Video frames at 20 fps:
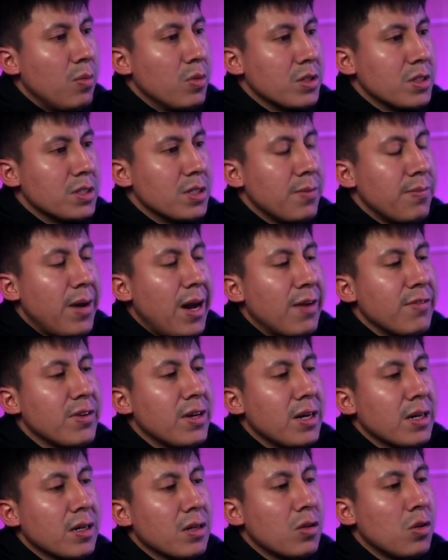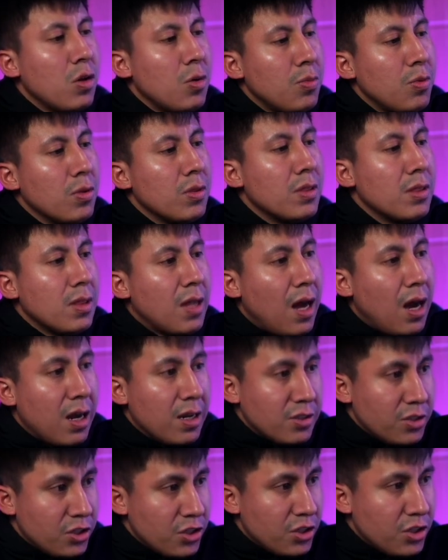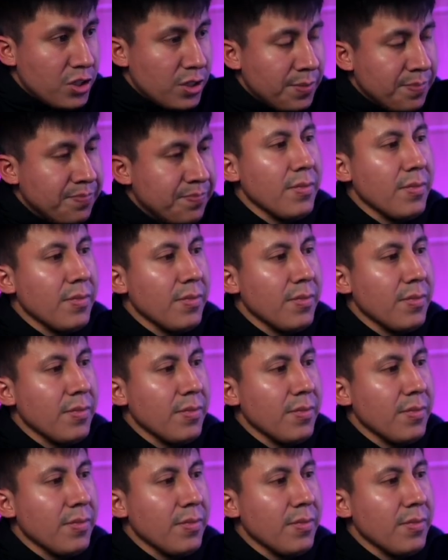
which is the Mavia global launch,